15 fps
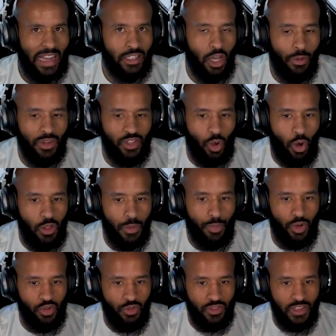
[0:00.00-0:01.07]
Holloway is the only
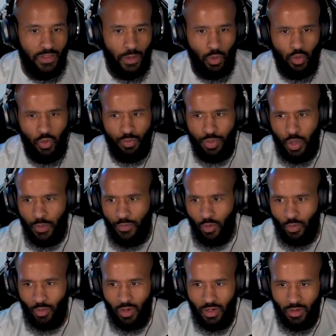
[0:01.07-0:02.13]
person who's done the, ooh,
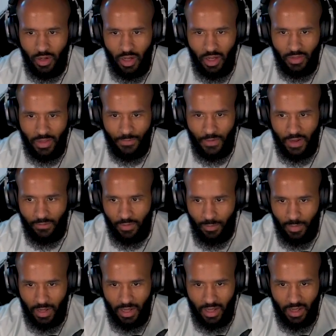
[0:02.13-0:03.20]
beautiful left hand from
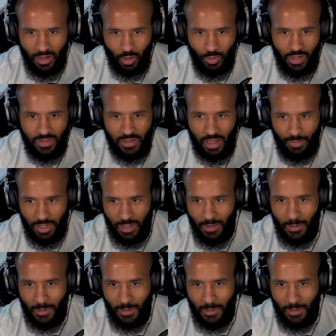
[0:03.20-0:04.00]
Korean Zombie.